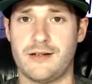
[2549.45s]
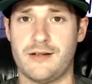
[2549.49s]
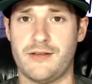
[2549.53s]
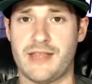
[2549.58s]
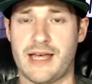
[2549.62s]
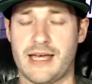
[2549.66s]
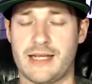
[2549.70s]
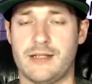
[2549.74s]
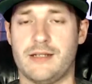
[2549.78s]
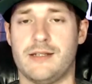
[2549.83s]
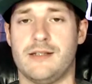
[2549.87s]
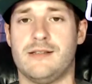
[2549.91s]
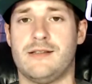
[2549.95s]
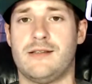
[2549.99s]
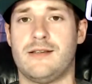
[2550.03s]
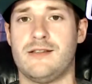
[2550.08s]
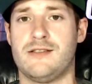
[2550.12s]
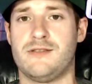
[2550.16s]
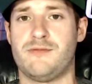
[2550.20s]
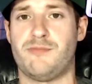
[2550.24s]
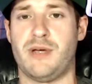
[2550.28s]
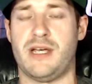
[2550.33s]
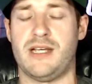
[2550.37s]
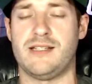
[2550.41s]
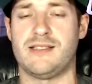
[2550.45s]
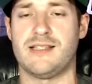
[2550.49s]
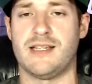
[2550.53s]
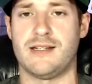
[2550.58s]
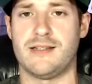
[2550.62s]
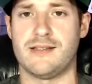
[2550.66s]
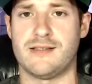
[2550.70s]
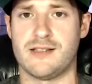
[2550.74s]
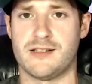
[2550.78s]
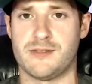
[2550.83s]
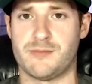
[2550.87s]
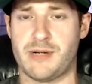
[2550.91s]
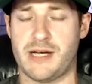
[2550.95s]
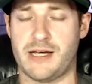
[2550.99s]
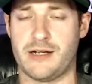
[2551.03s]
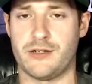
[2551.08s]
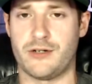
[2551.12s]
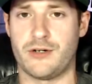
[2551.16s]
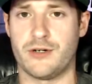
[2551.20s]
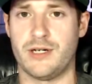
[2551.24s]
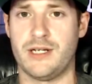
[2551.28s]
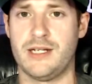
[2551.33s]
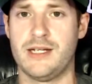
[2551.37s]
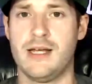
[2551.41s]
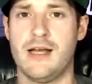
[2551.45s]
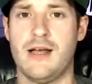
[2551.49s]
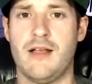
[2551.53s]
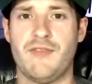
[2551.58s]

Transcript: That is his base. That is his pedigree.